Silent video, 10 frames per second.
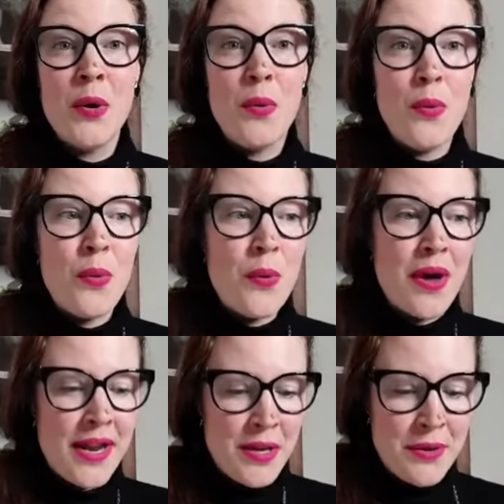
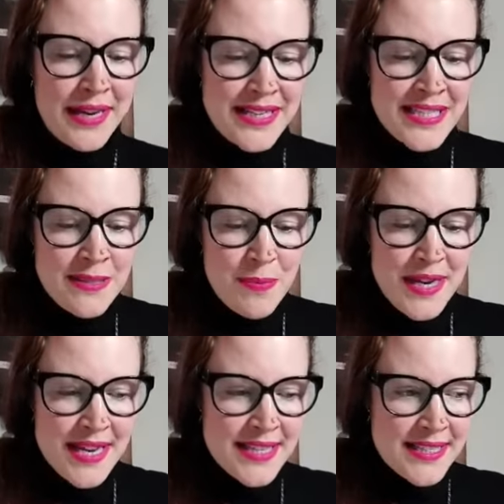or you're
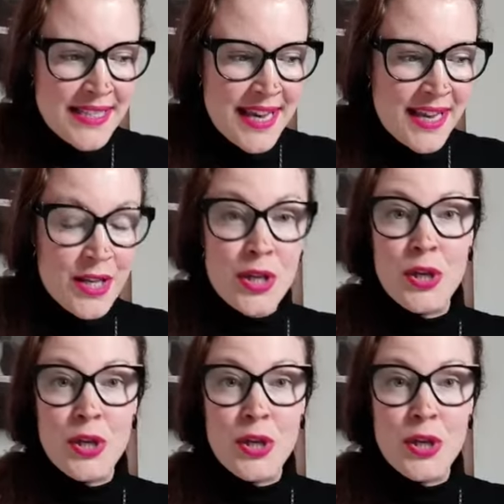experiencing